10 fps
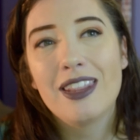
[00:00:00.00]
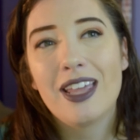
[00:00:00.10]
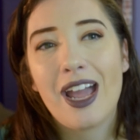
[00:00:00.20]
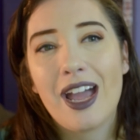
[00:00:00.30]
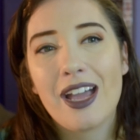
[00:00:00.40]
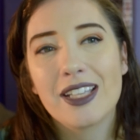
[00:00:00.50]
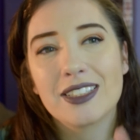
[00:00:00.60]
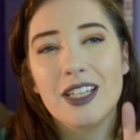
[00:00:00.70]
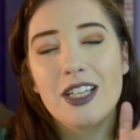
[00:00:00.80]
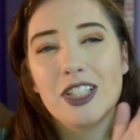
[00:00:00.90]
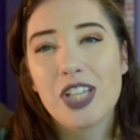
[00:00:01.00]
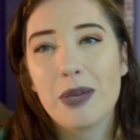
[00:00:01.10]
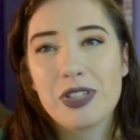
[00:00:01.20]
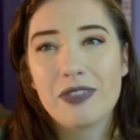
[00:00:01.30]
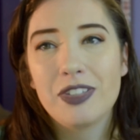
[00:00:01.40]
that has
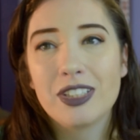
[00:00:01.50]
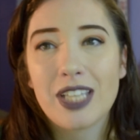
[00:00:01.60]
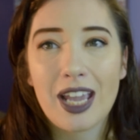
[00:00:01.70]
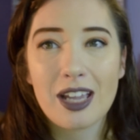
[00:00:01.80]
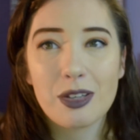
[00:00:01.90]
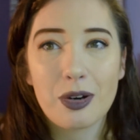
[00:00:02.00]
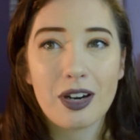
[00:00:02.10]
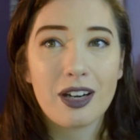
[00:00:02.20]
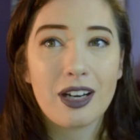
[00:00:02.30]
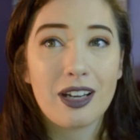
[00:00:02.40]
shapeshifters and or